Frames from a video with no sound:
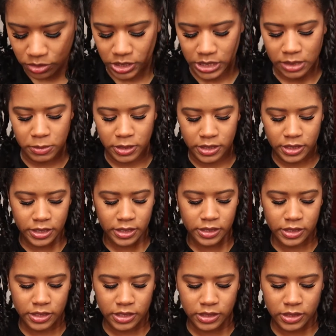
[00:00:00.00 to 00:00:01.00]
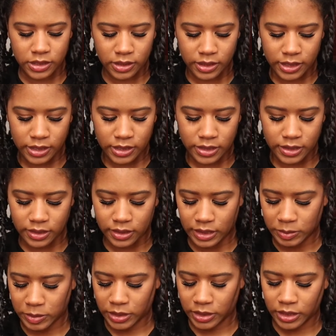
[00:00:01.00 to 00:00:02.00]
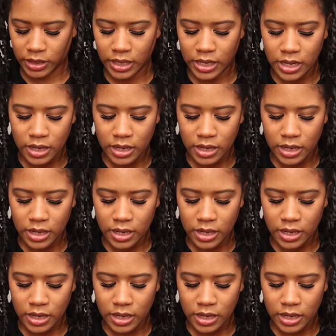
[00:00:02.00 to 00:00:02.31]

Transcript: shea butter, this is like a disclaimer.